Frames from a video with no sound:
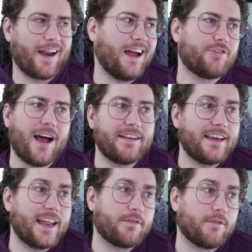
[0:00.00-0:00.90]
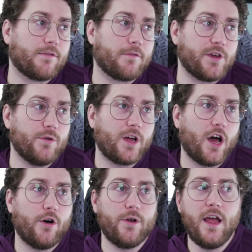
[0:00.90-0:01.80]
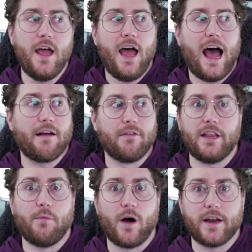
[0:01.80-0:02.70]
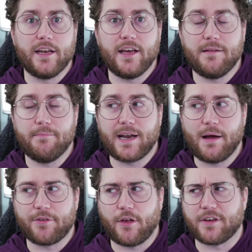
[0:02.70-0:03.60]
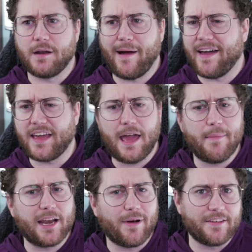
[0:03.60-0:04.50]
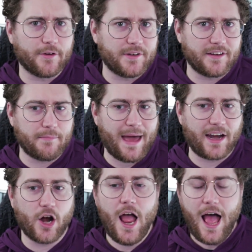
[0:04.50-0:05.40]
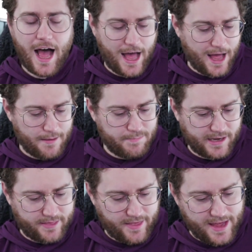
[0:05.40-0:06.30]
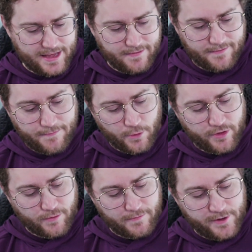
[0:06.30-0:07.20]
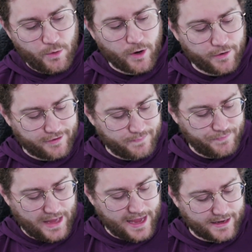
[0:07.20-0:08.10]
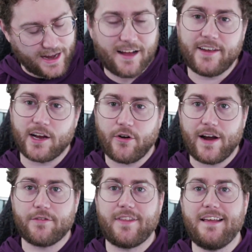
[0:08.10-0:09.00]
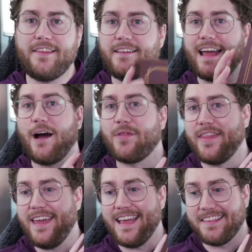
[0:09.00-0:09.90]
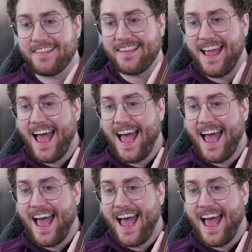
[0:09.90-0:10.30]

I tried to get a review code. I really wanted it, but I was also going to buy the game anyway, so it didn't matter. But for the reviewers and content creators, they sent out this.